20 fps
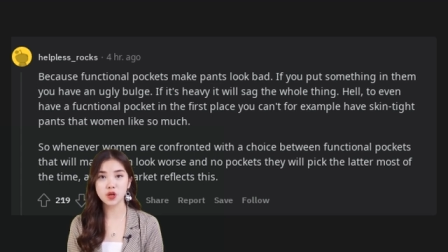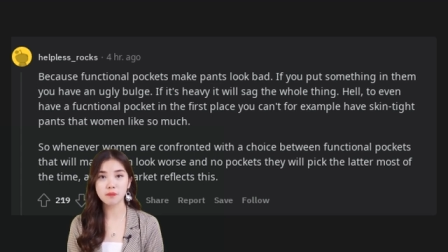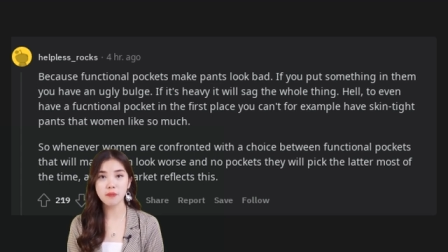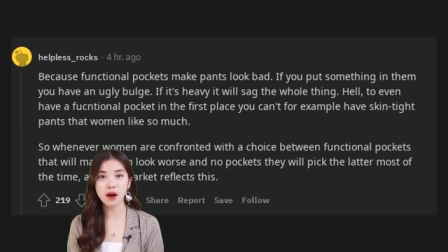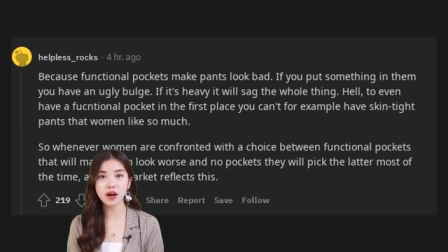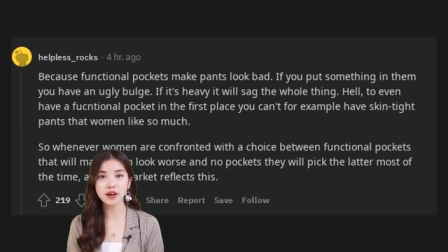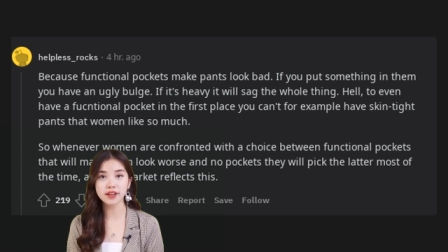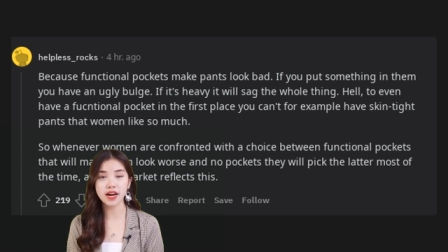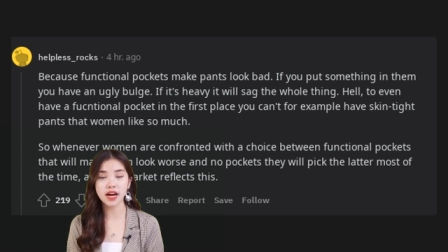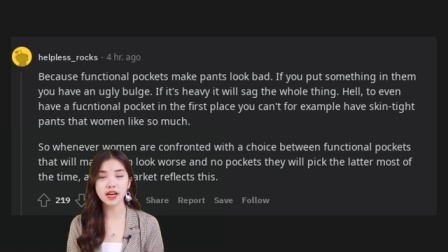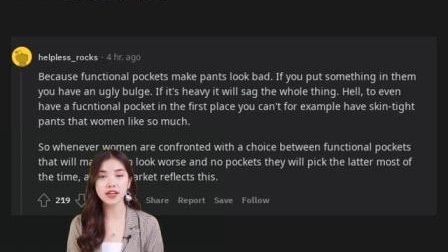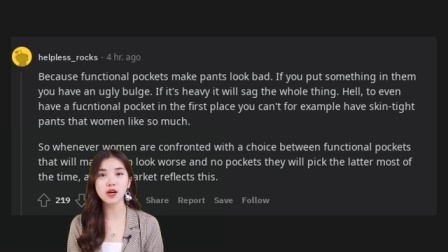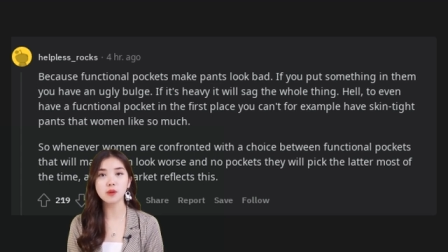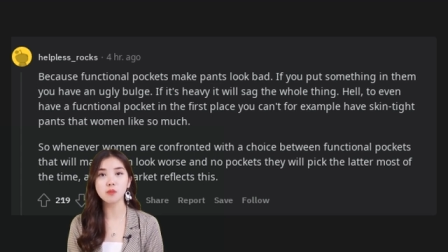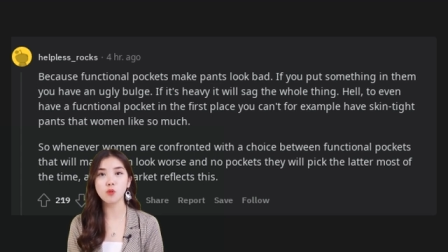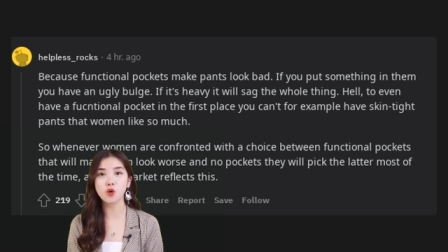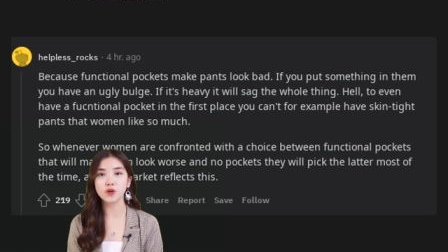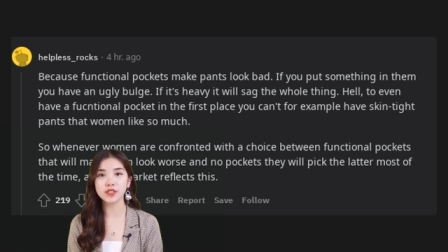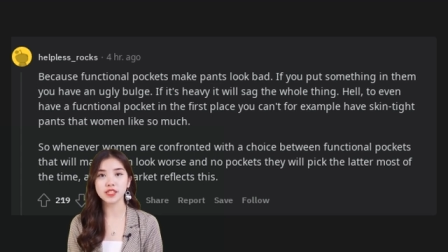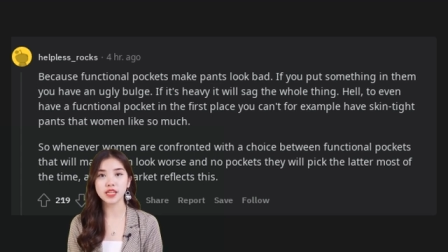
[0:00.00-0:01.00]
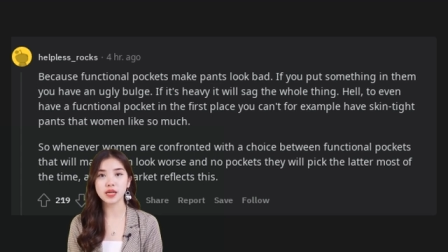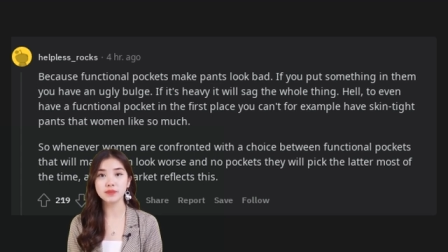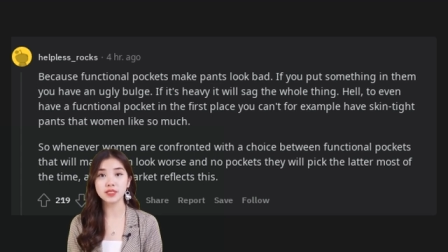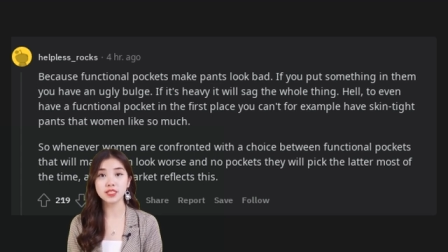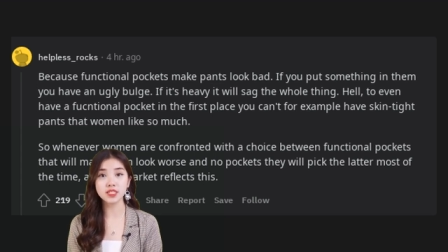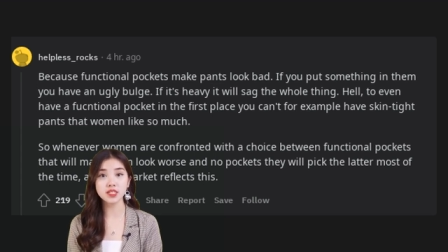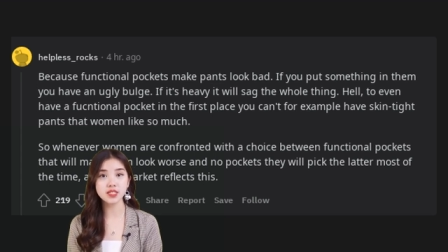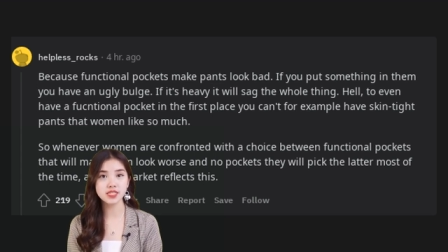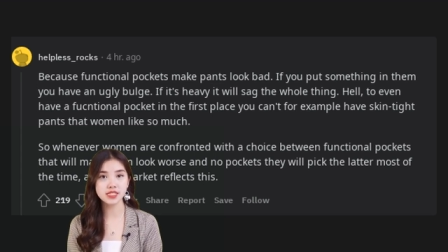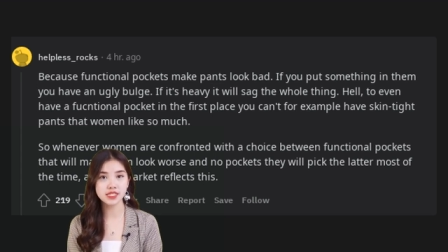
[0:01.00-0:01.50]
Hell, to
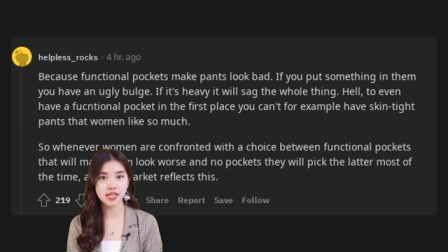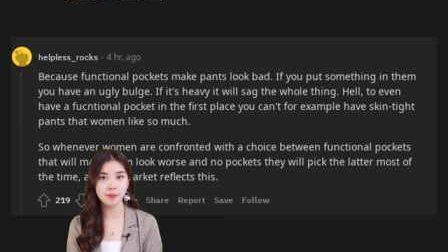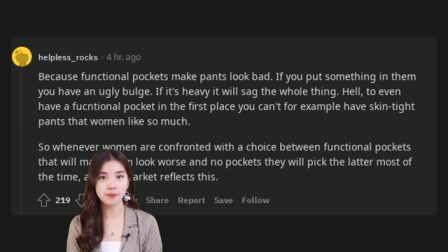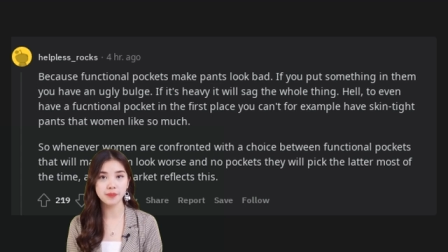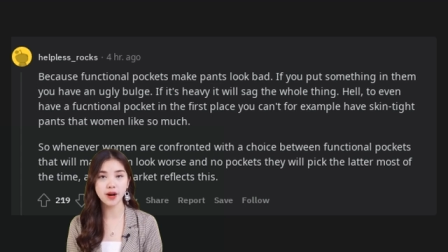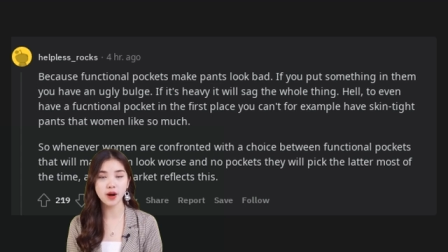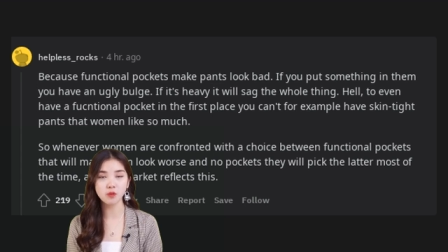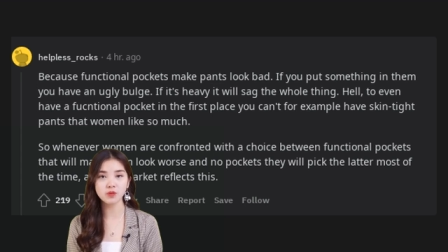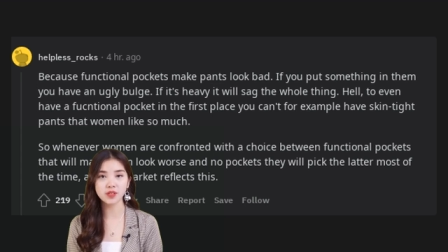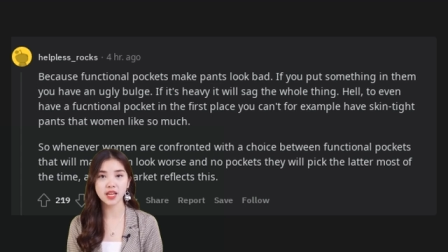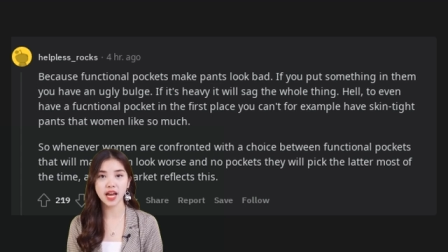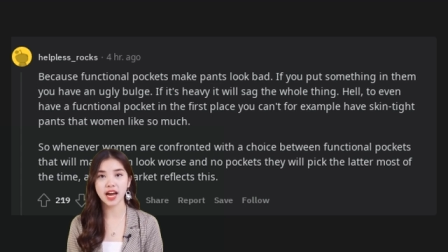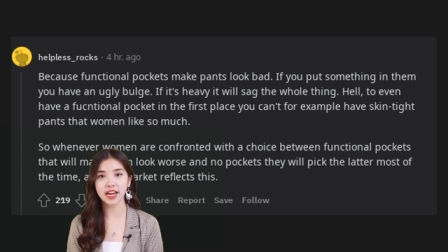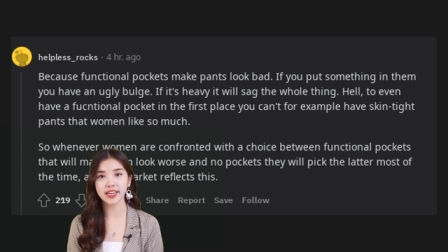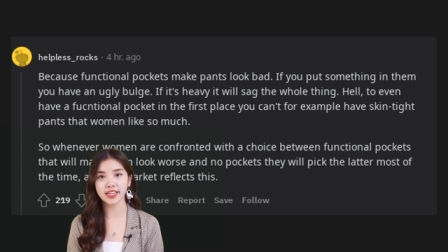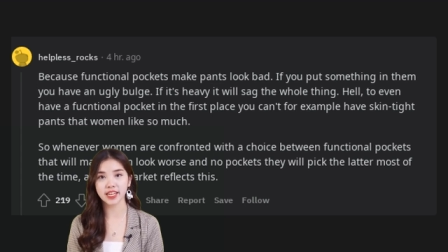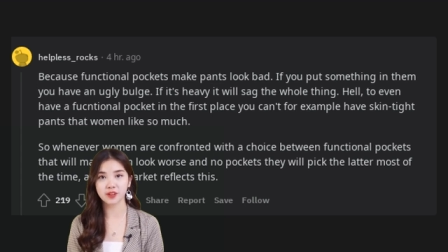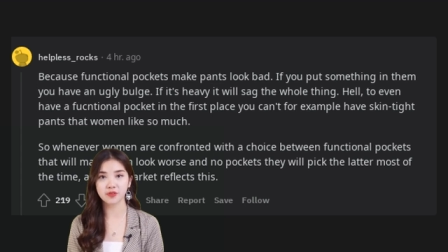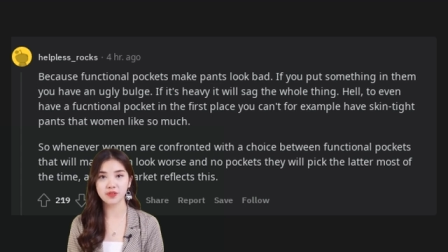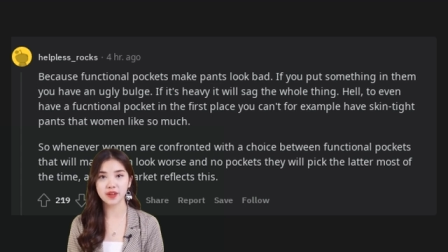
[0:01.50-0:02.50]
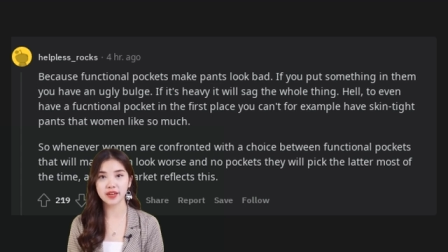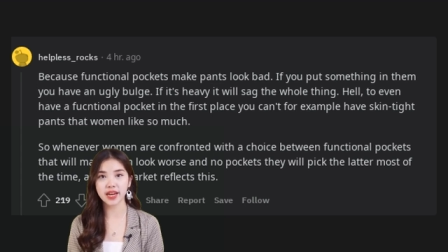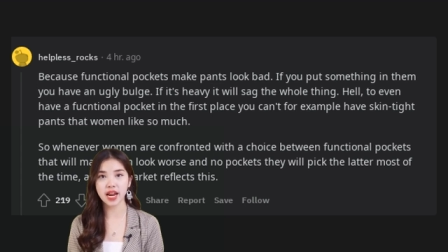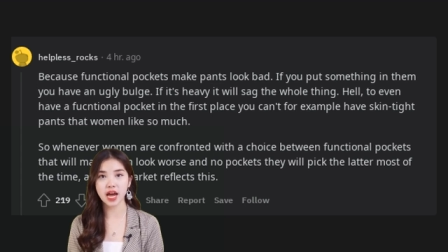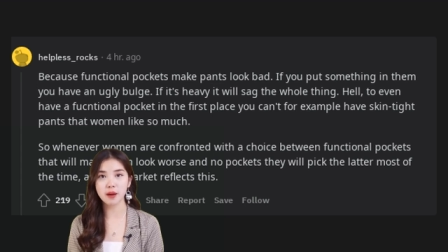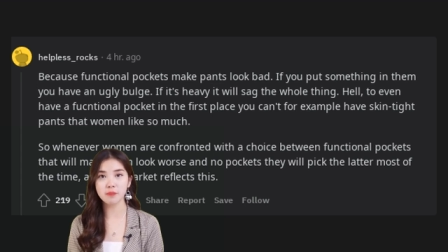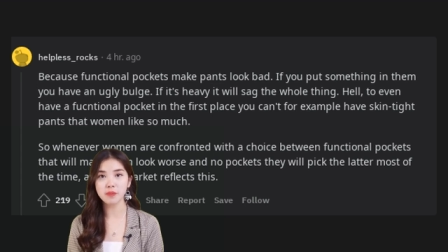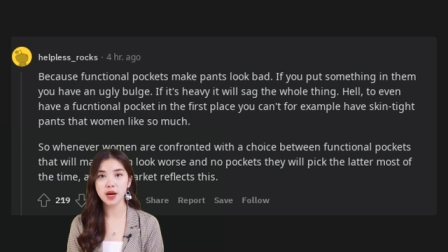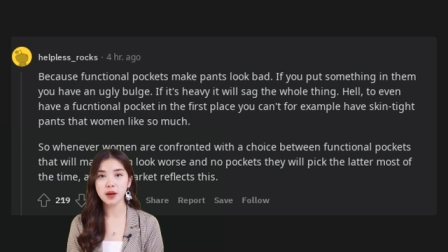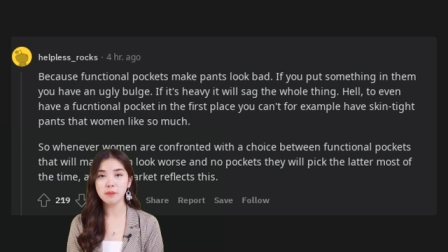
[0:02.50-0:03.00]
even have a functional
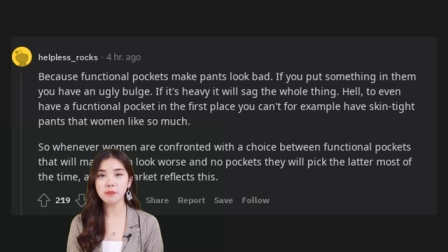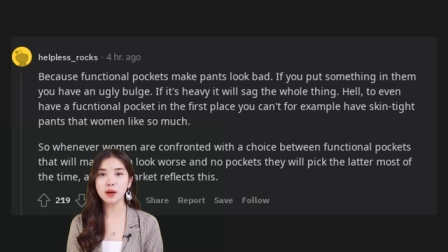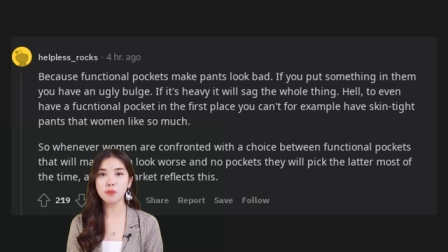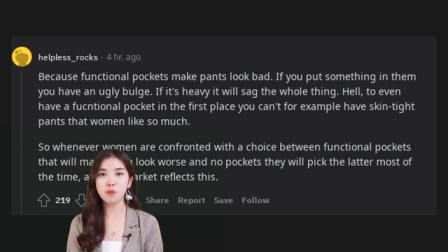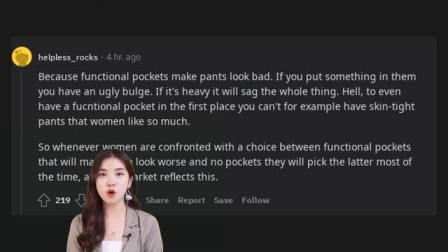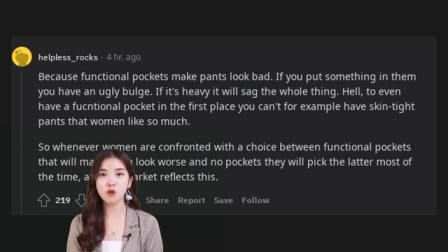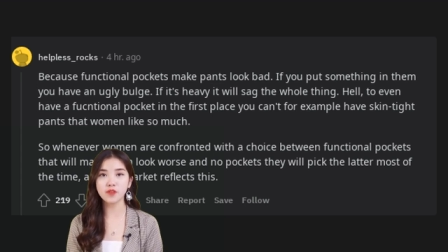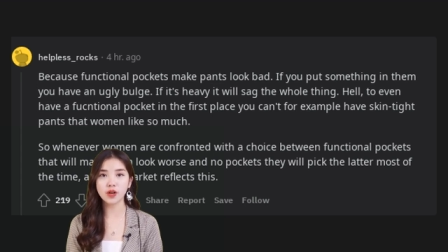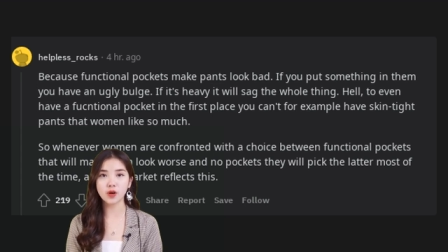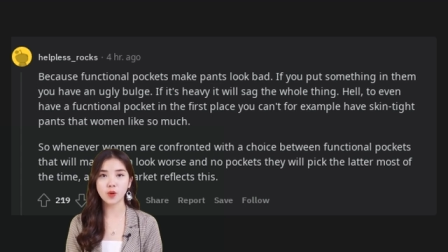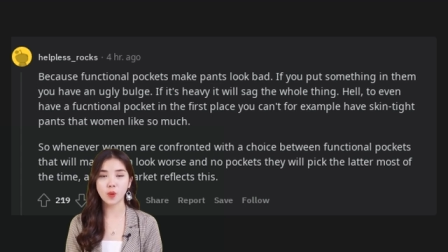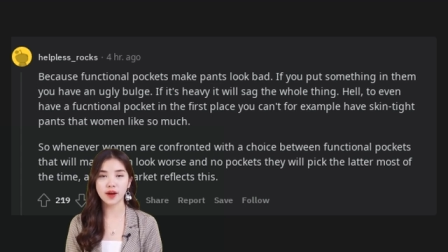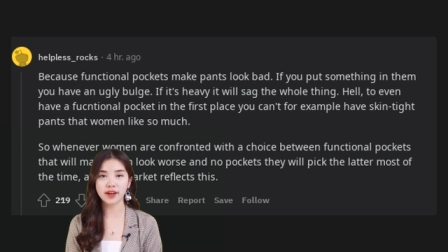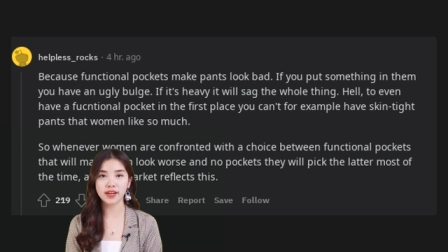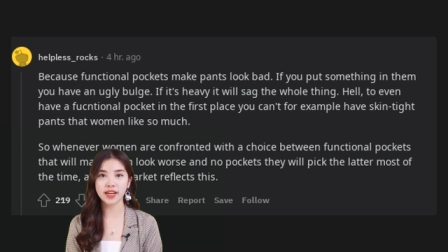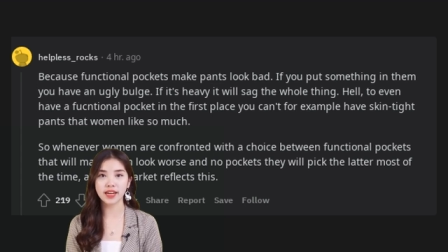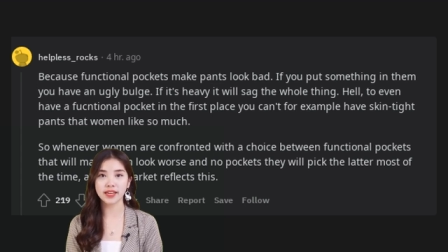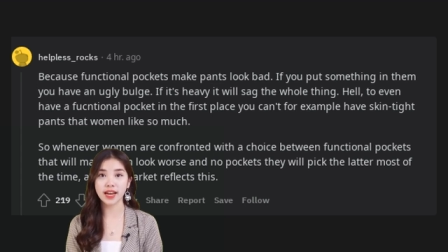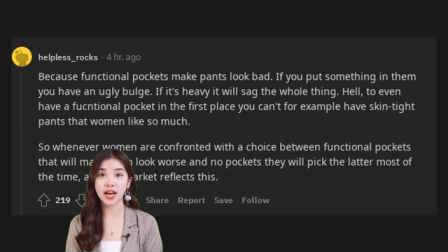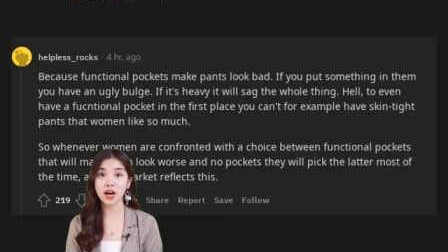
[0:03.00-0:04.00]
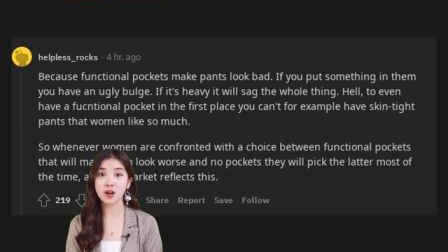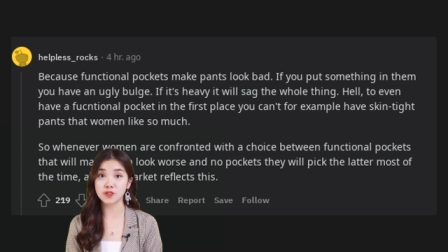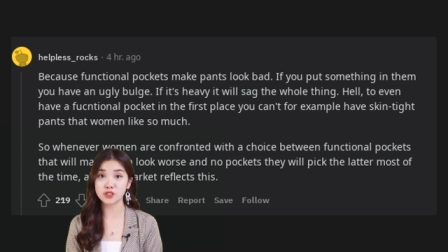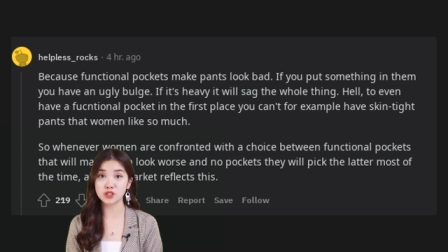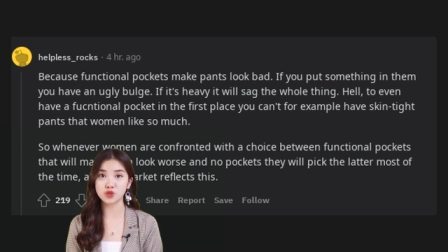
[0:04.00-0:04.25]
pocket in the first place you can't,